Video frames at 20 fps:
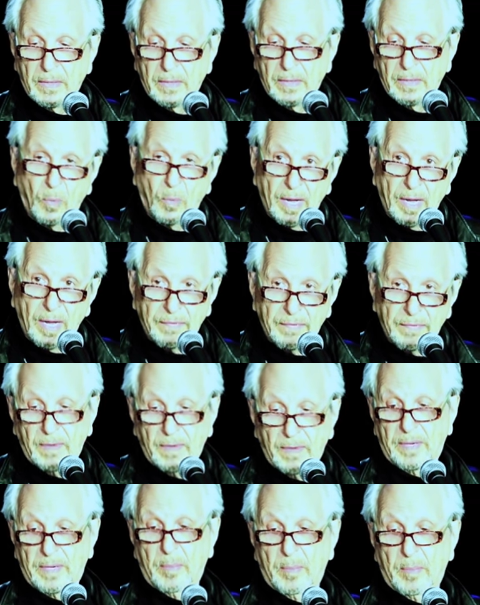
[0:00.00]
the wife
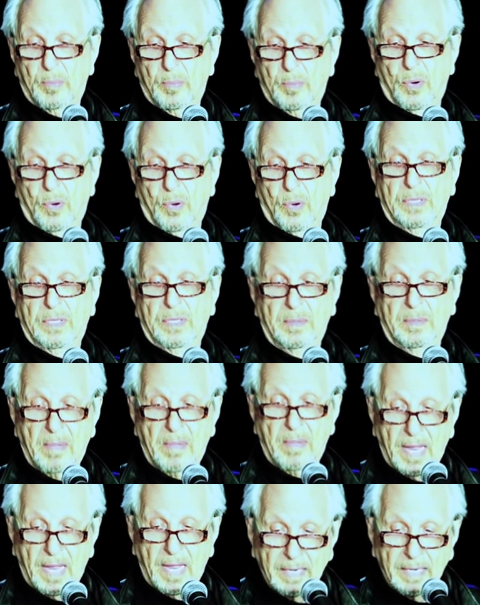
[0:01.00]
of an important
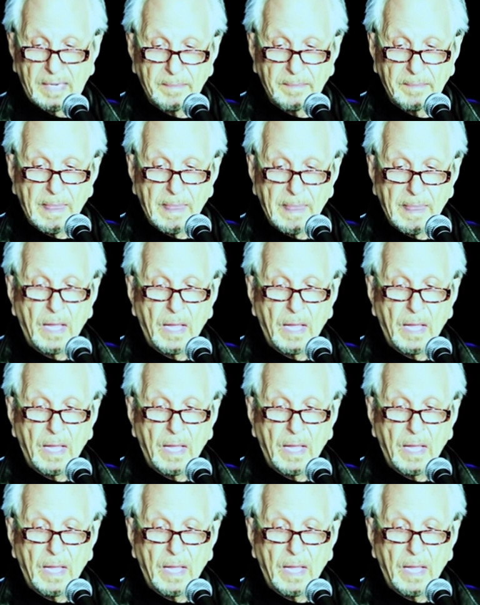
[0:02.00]
man